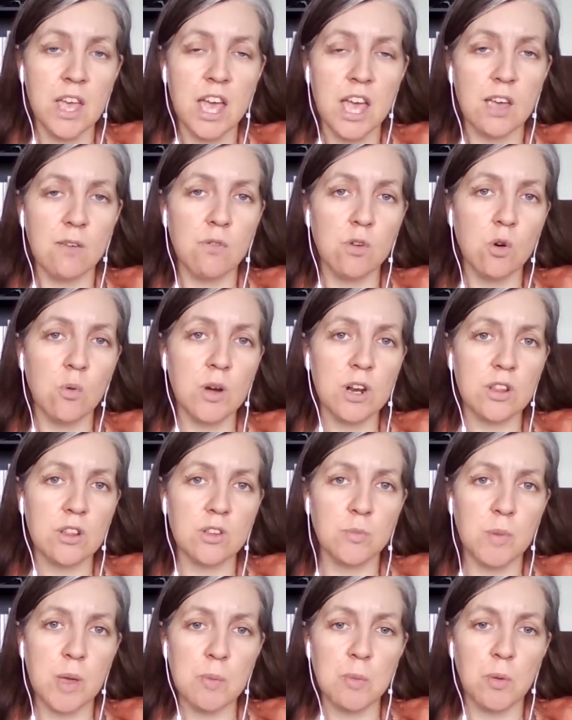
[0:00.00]
If you're one of
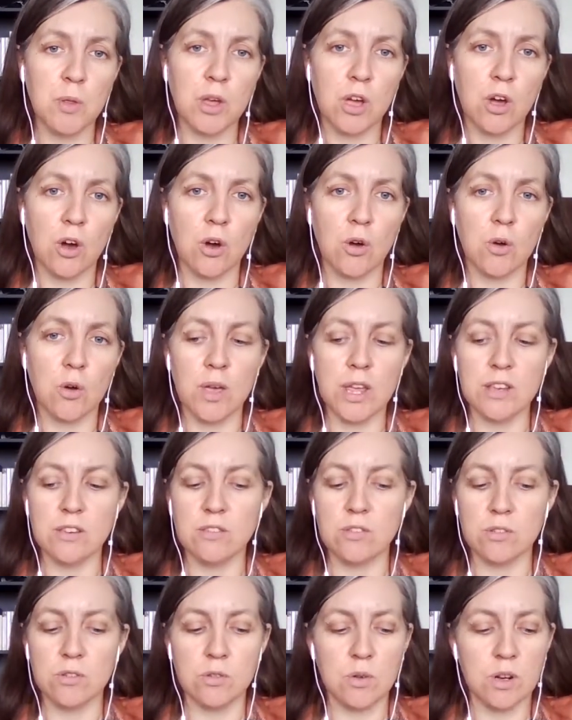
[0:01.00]
those people that go
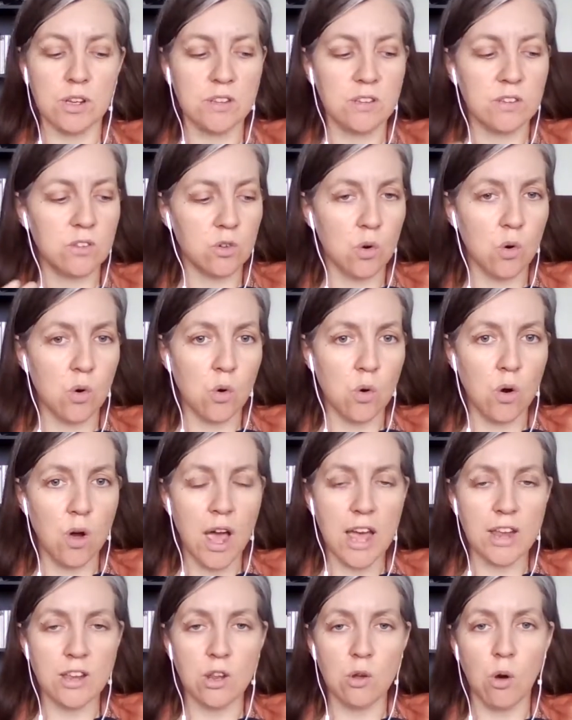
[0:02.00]
into a store
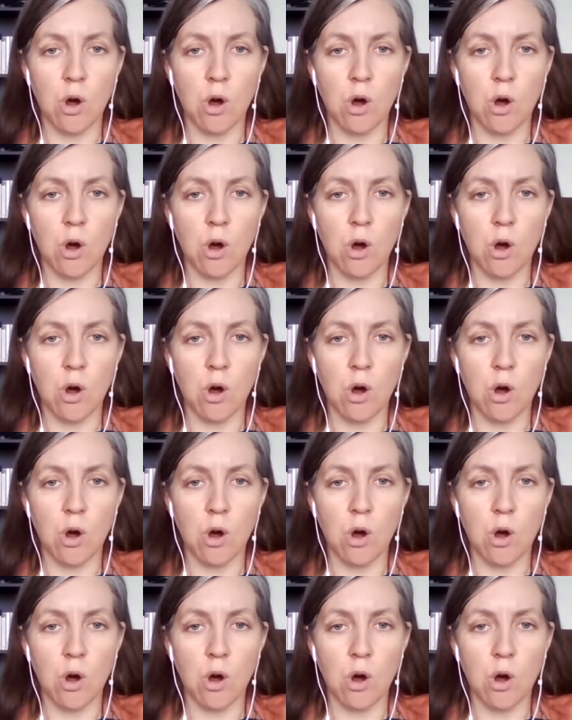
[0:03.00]
and you